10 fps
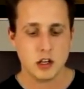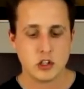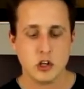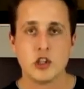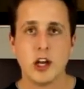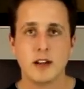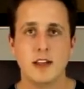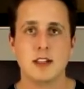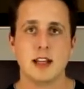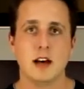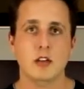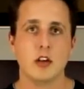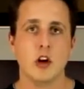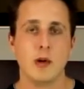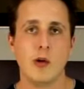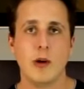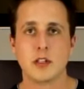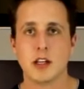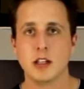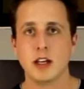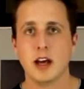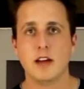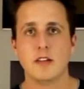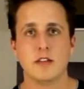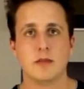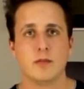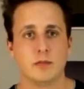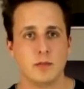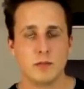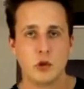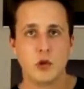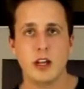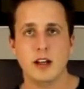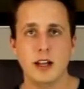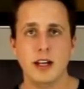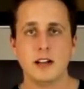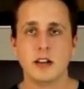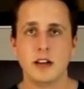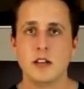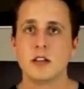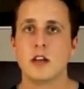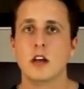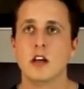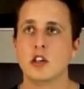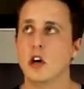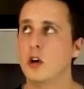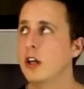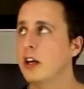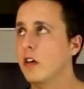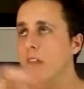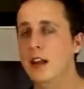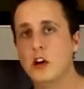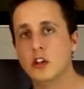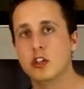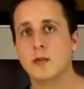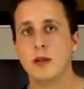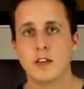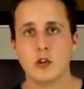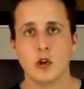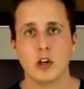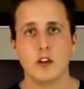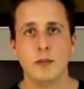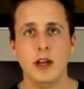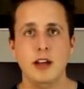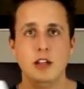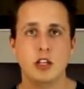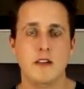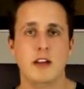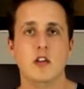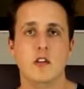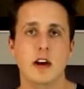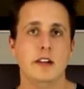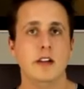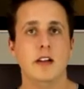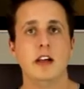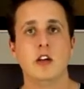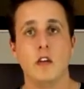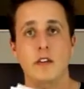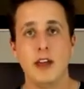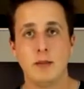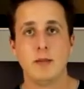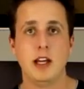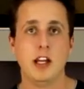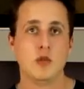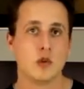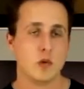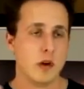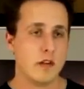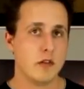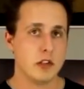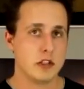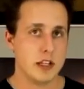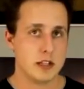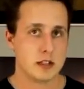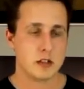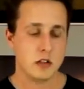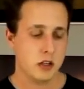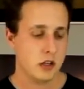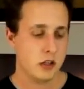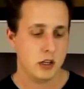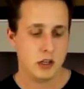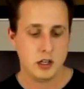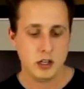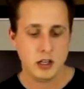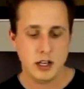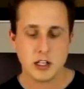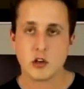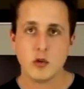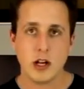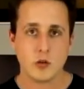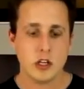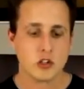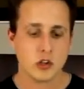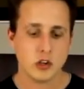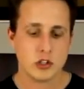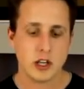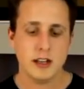So check this out on my website. I've created a link for this. So click on the link on the top left corner of the page and then you'll find another link on that page which will reference this. It's a great resource.